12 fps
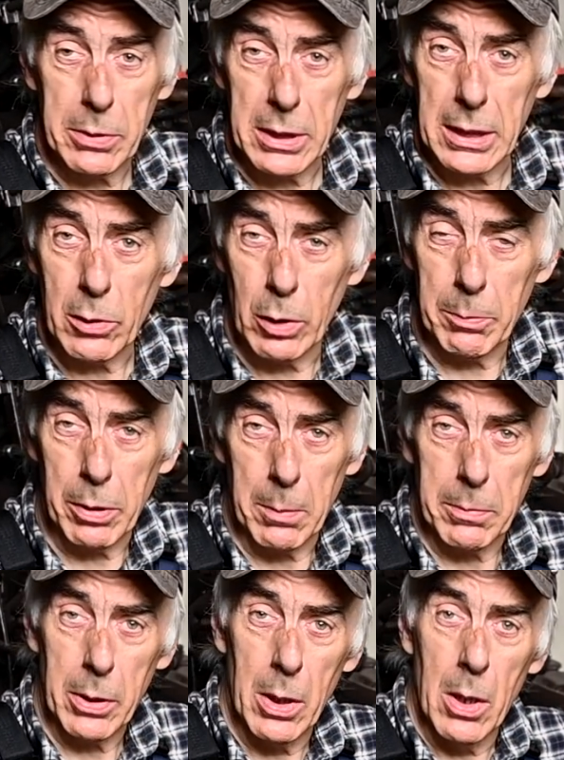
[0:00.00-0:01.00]
the oil
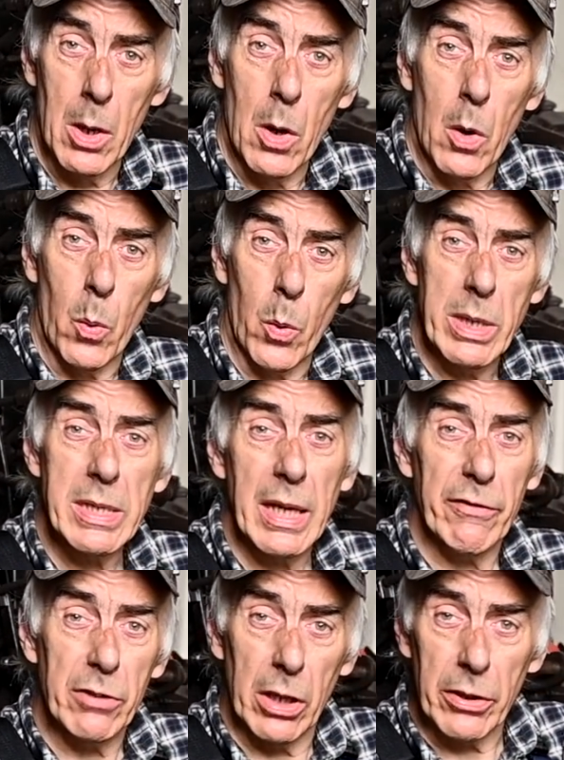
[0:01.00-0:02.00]
pump once
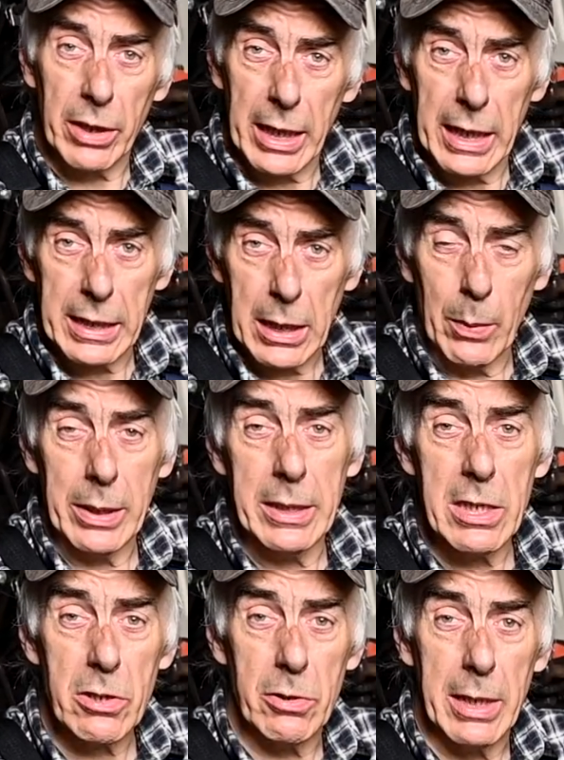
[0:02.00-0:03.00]
I've done that I will
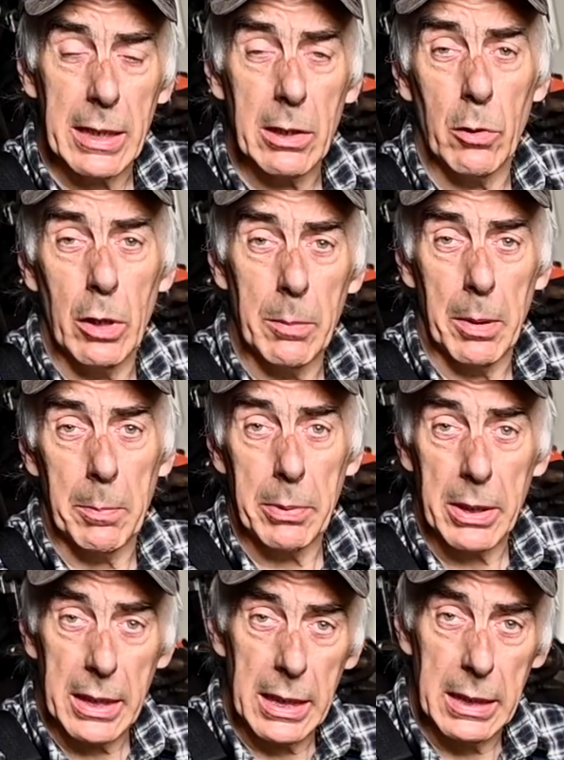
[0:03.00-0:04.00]
disconnect the oil pump
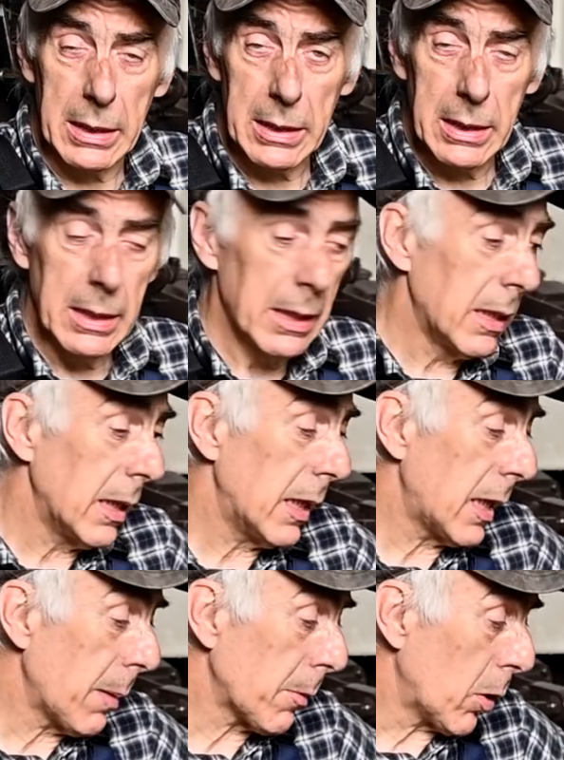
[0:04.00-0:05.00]
again
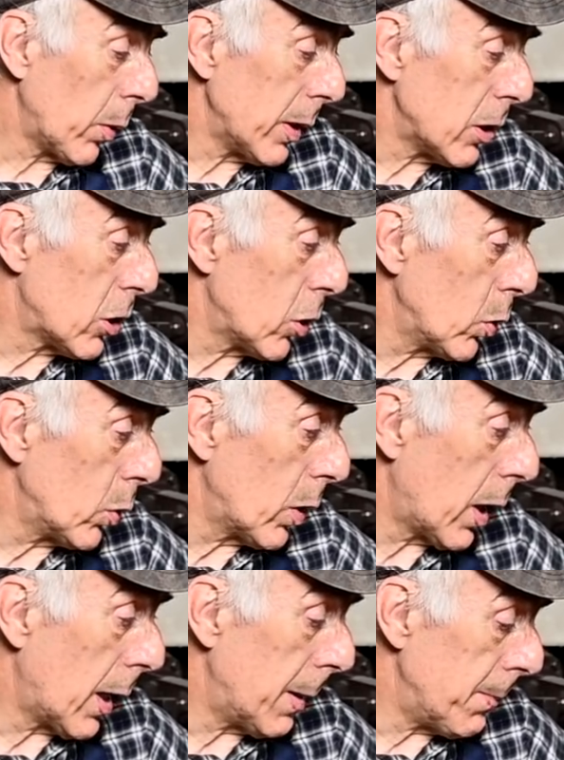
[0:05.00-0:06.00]
and I'm going to
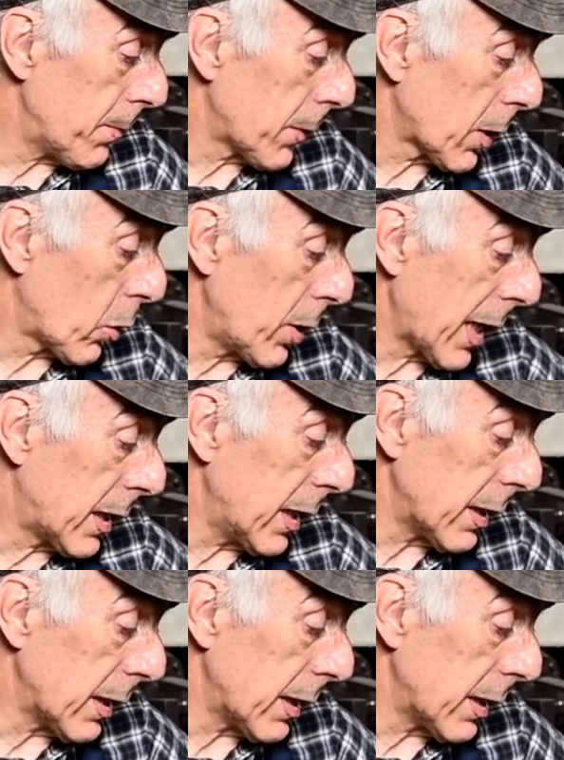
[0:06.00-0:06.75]
um, connect the